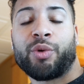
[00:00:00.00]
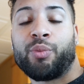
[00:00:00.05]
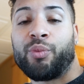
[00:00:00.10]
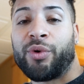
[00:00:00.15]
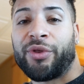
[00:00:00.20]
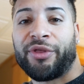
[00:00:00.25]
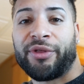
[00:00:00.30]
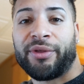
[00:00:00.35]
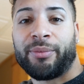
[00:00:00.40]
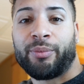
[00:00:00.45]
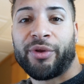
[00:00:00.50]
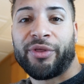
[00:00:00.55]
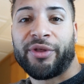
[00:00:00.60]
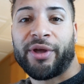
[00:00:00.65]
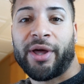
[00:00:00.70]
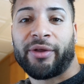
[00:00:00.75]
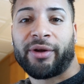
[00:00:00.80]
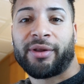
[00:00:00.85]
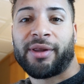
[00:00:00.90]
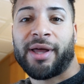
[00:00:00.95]
with
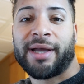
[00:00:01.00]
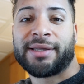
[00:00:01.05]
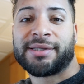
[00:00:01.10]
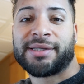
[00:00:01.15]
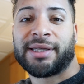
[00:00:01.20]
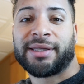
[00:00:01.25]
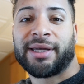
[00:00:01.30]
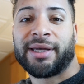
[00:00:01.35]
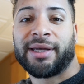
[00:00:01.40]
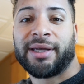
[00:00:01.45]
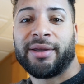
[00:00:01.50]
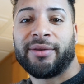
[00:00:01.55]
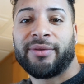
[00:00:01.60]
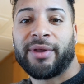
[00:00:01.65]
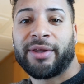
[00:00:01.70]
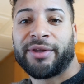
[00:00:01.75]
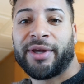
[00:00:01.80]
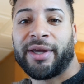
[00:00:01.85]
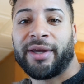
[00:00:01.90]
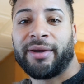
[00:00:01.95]
the other clients that
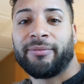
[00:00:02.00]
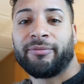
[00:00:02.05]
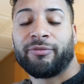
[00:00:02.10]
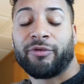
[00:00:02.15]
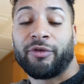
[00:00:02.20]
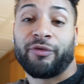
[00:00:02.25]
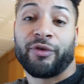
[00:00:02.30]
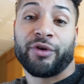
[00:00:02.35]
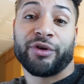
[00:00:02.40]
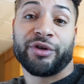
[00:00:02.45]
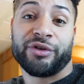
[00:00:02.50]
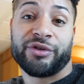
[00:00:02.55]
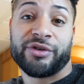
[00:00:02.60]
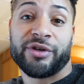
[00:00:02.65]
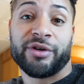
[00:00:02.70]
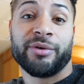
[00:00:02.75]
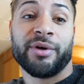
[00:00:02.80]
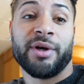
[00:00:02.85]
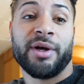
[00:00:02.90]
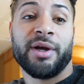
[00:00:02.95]
they referred you
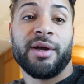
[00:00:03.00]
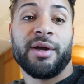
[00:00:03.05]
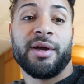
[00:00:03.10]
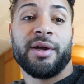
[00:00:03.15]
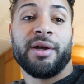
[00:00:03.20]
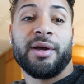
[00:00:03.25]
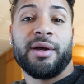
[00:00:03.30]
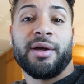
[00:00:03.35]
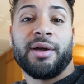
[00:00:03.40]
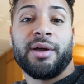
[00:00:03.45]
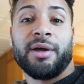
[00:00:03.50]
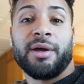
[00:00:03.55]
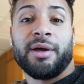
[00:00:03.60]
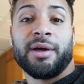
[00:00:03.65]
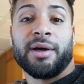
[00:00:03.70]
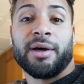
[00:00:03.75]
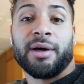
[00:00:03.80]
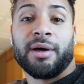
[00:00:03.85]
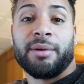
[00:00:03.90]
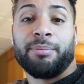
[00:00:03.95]
to.
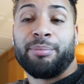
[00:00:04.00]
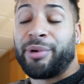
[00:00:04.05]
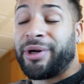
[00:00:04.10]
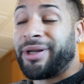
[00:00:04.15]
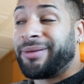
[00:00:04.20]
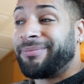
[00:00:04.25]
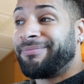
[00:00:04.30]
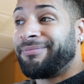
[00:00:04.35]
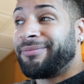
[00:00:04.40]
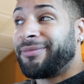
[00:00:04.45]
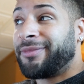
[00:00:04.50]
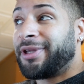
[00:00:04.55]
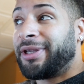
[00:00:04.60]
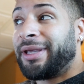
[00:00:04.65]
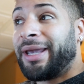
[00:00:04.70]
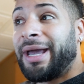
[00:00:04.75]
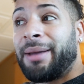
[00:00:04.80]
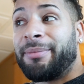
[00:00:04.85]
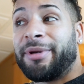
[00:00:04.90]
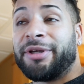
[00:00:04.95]
But
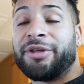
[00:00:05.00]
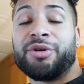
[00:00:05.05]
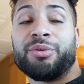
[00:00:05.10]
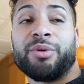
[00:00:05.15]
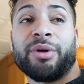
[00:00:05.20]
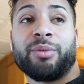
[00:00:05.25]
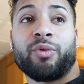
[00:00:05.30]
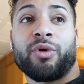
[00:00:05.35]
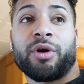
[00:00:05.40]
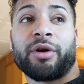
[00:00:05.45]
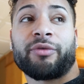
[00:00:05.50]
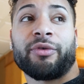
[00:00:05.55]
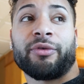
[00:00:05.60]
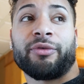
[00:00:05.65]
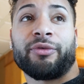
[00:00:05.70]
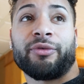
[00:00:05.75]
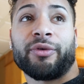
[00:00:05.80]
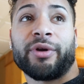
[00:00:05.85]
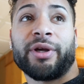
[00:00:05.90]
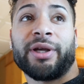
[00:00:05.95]
yeah, I mean, doing work for
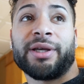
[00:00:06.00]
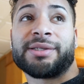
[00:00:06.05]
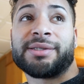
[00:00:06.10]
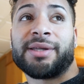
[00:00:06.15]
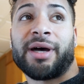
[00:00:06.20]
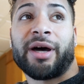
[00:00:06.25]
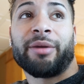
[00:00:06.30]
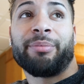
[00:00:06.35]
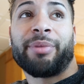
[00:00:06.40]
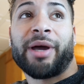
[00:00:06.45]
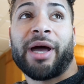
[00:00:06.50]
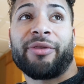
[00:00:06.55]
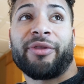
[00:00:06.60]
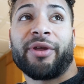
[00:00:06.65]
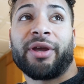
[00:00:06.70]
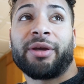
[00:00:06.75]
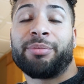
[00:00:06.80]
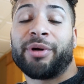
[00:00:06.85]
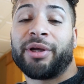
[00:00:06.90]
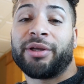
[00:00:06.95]
free is not a bad
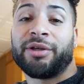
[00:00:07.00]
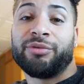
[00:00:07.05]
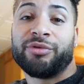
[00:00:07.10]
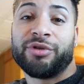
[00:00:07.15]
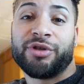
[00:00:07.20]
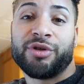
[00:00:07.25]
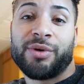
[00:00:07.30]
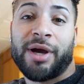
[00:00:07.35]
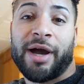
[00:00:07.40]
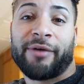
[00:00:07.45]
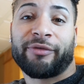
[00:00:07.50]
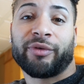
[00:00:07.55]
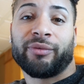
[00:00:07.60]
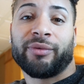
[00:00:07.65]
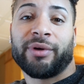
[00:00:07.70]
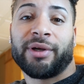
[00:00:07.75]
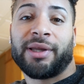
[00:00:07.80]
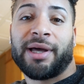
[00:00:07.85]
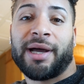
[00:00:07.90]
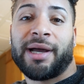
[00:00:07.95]
thing, but you do have to
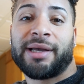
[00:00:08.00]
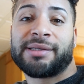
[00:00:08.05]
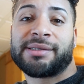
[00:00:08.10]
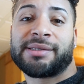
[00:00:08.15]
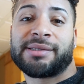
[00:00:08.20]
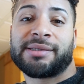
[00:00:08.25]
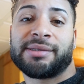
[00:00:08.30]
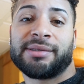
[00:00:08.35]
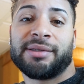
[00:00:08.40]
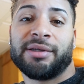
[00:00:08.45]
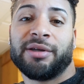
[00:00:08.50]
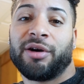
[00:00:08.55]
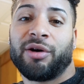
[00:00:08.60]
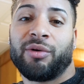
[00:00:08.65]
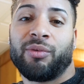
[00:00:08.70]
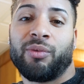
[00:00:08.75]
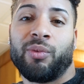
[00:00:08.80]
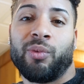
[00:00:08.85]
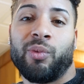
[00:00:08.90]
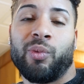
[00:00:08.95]
realize, you
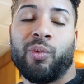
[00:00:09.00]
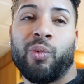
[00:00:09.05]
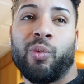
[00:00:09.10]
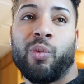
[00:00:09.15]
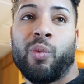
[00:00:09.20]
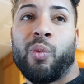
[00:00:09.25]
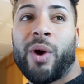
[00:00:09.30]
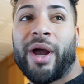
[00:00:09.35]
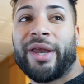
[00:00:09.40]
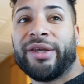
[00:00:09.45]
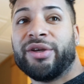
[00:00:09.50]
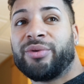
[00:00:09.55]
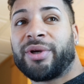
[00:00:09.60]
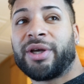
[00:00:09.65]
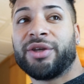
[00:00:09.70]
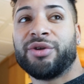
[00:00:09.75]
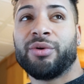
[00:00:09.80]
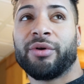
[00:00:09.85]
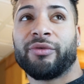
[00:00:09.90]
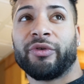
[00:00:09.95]
know, when you
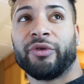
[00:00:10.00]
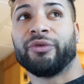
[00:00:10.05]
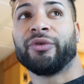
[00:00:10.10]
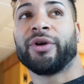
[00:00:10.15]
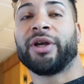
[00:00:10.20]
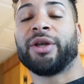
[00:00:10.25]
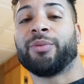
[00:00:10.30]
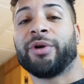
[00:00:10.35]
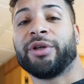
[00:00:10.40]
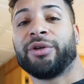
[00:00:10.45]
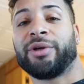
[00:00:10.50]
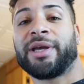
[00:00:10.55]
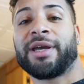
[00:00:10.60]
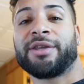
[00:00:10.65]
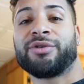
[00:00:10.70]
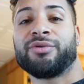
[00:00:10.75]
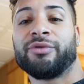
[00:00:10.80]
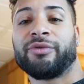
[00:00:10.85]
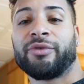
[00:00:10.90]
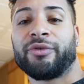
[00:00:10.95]
can do it for free and when you
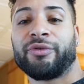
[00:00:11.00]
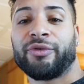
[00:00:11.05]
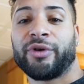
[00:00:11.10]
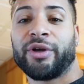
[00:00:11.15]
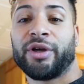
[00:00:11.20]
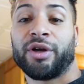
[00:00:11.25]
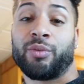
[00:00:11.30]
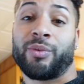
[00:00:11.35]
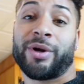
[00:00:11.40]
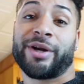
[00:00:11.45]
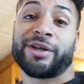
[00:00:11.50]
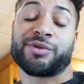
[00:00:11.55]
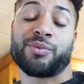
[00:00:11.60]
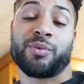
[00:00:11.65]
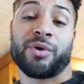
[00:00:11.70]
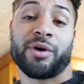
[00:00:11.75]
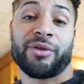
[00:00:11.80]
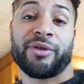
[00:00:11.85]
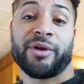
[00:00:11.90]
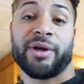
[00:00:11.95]
can't do it for free, or when it's
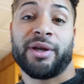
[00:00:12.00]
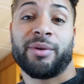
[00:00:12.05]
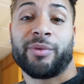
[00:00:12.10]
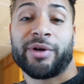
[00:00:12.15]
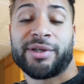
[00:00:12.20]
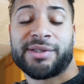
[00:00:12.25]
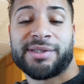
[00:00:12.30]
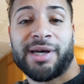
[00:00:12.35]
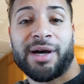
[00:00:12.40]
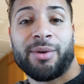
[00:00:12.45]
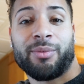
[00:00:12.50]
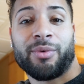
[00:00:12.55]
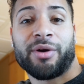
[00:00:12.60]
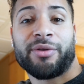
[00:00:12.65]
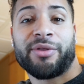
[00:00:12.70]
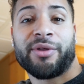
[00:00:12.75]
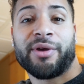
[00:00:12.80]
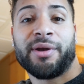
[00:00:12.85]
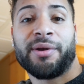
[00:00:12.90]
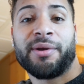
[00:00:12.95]
worth it and when it's not
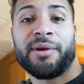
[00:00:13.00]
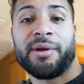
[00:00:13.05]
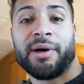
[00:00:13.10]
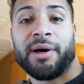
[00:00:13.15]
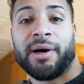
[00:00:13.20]
worth it.